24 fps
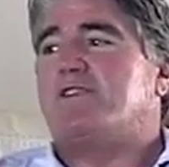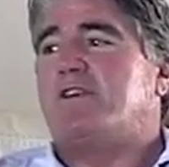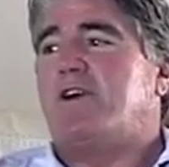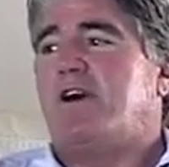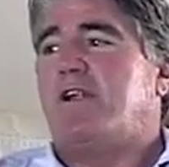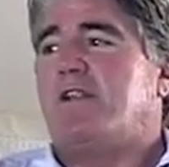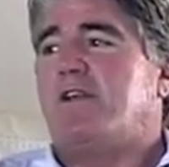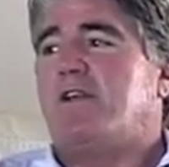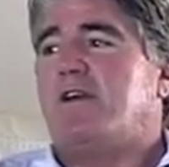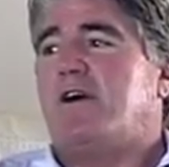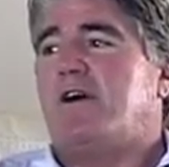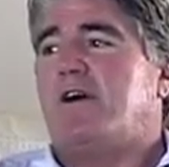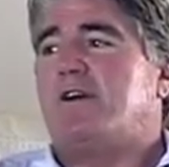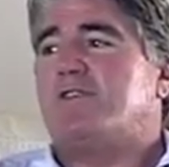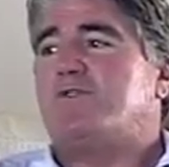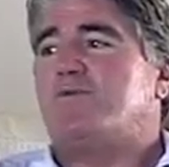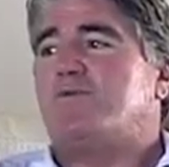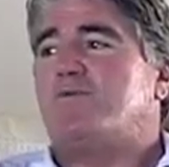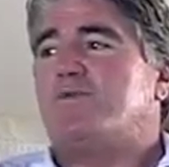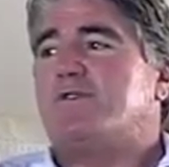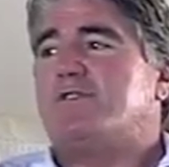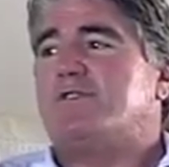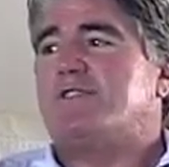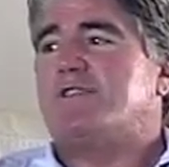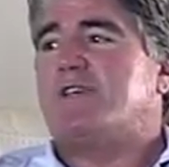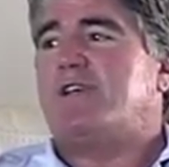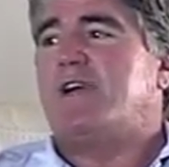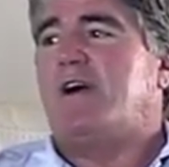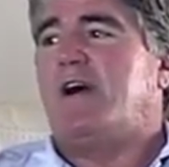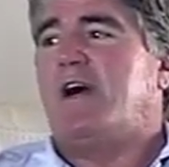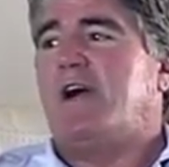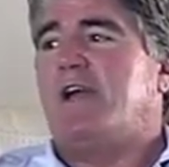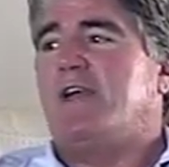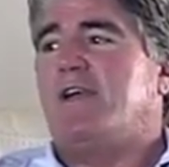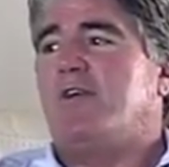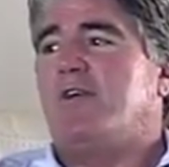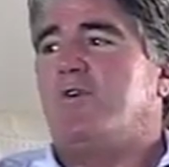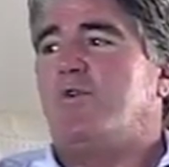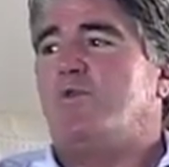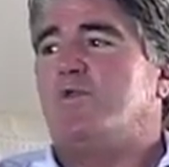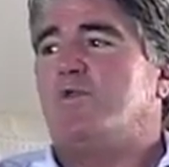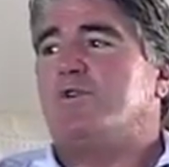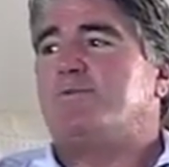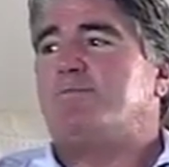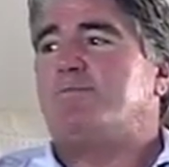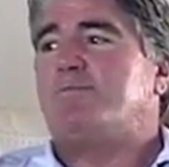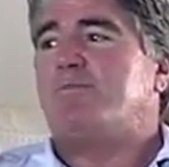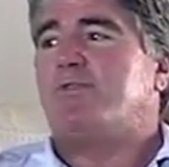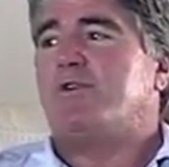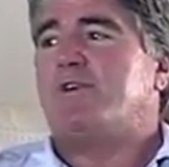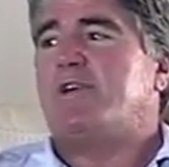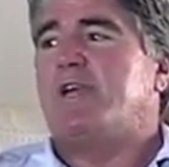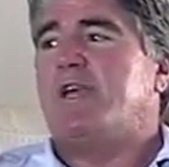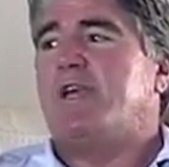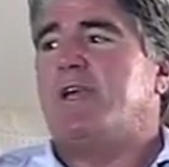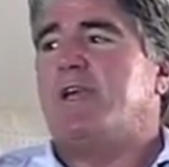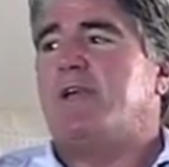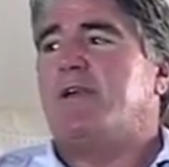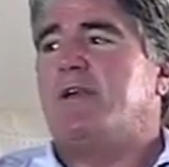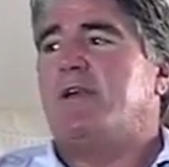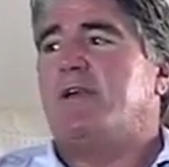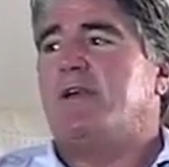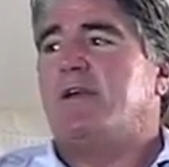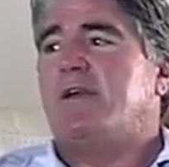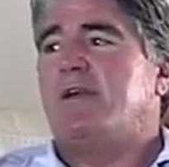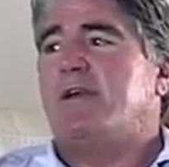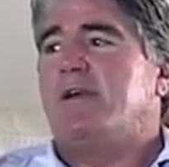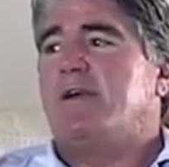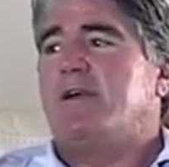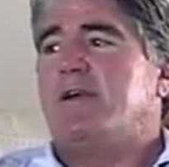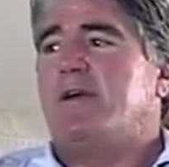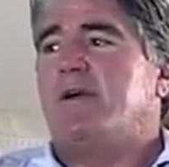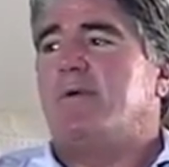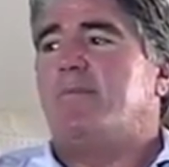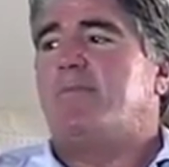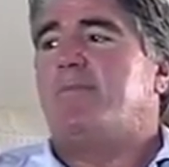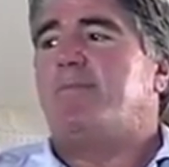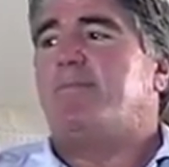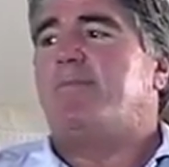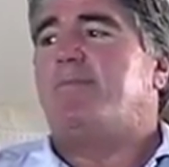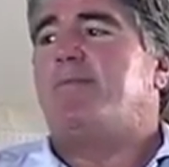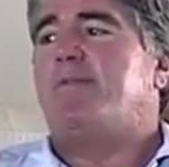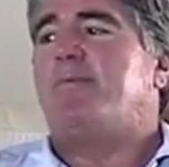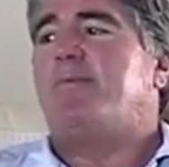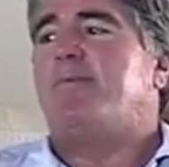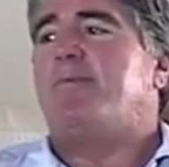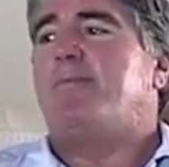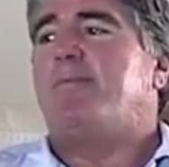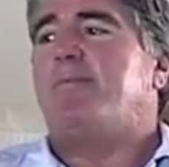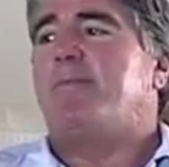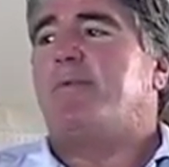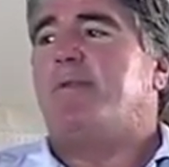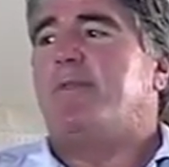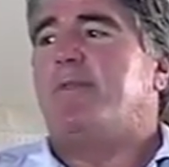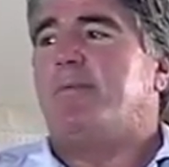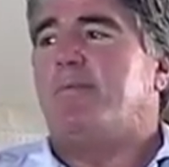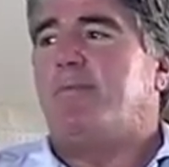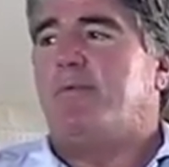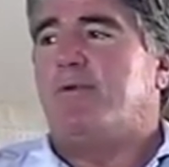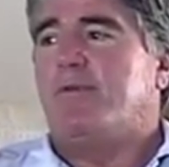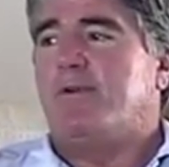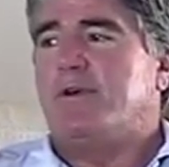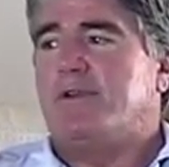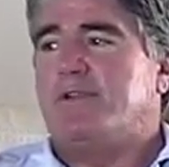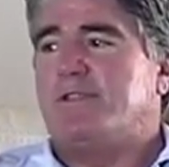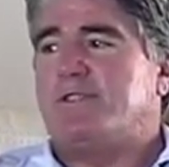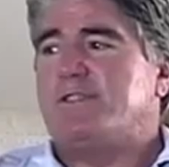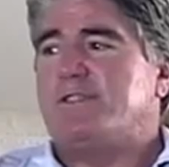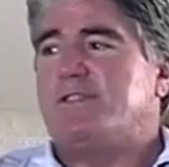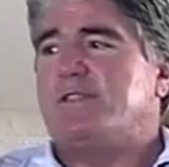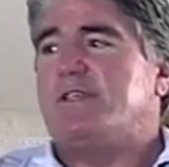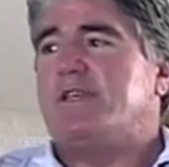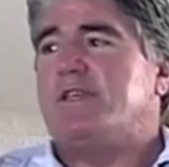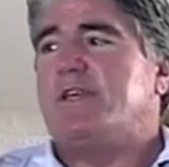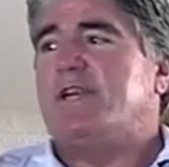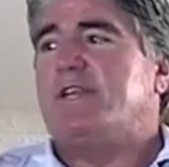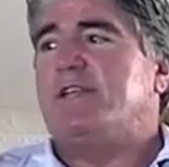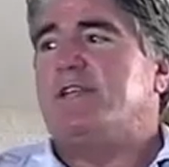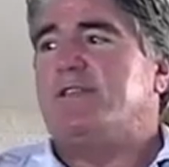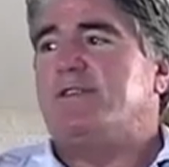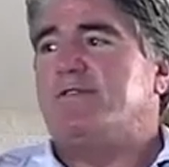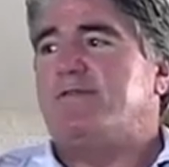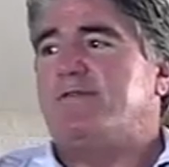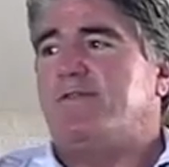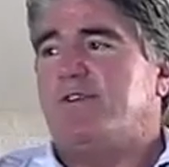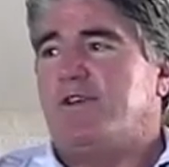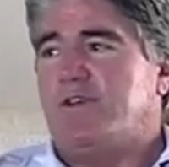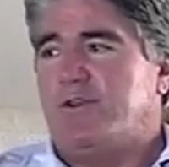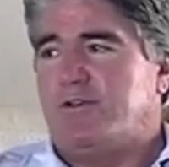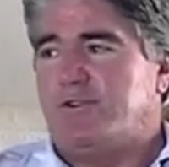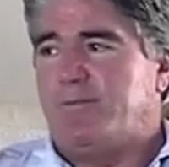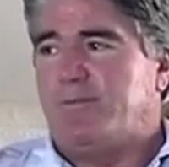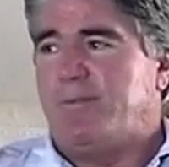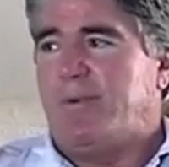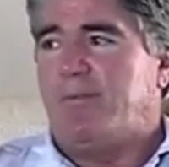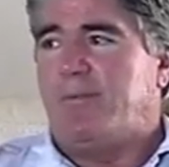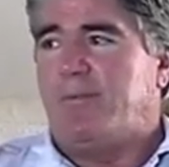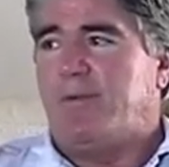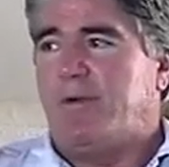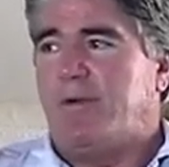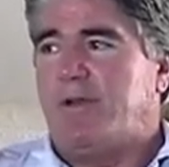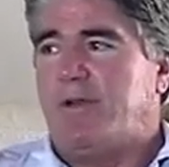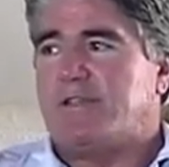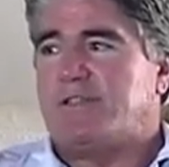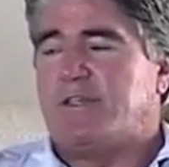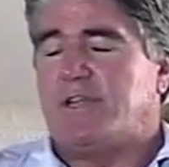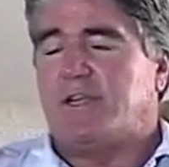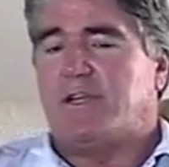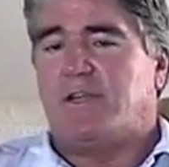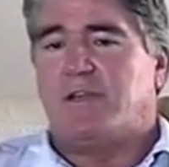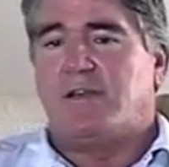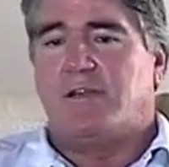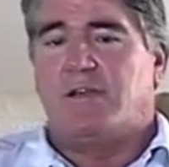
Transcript: Carl Gotch was the guy who was booking the boys in for New Japan Pro Wrestling.